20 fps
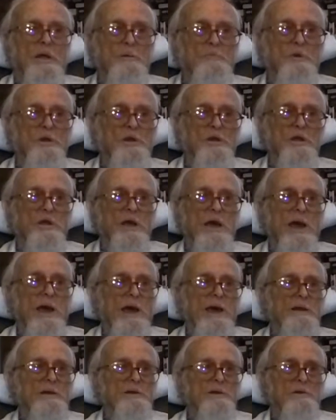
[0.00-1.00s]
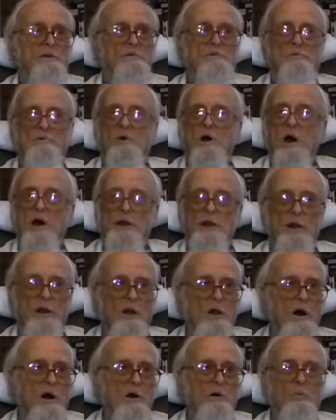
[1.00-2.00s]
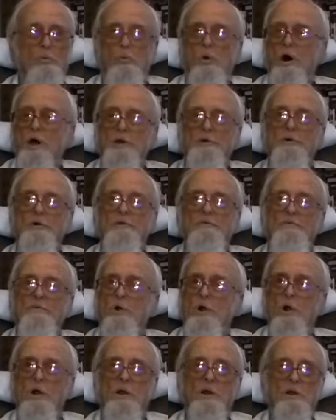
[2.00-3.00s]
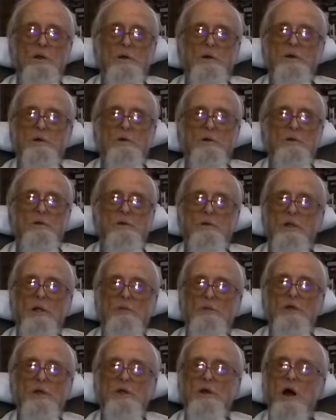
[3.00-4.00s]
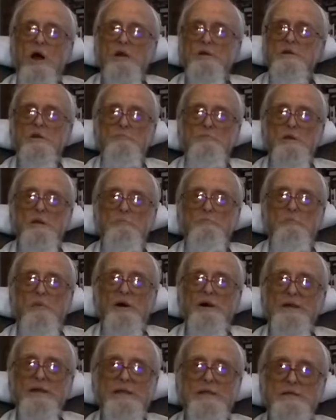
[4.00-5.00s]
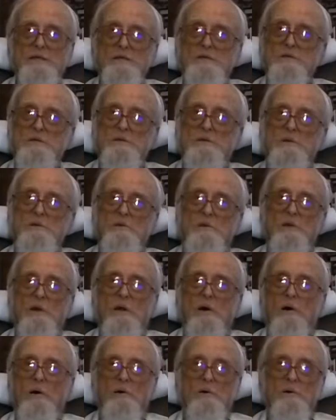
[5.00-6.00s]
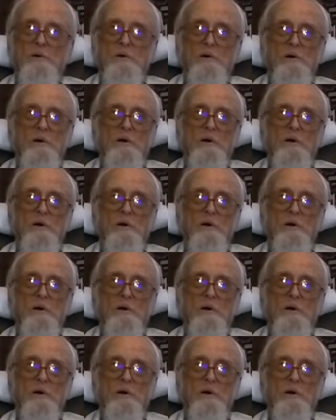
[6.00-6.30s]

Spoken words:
him and the cat got along wonderful. They got to be buddies, you know.